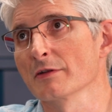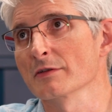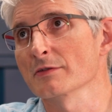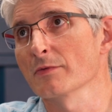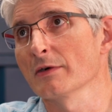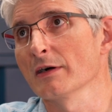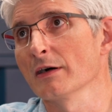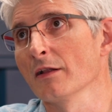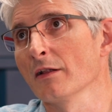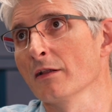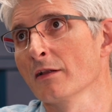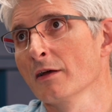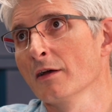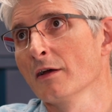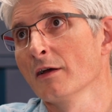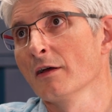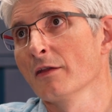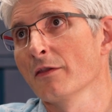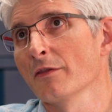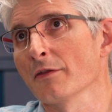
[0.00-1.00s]
as well,
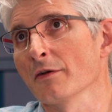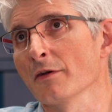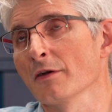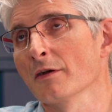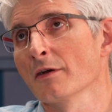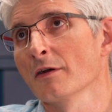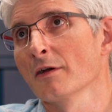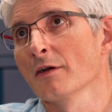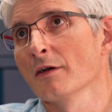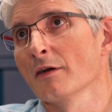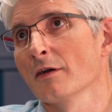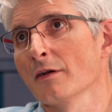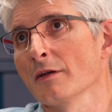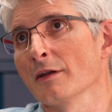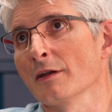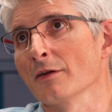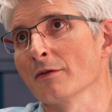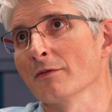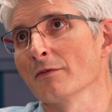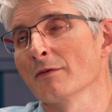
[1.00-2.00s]
that,
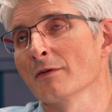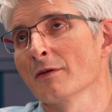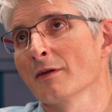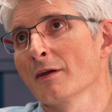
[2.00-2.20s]
you know,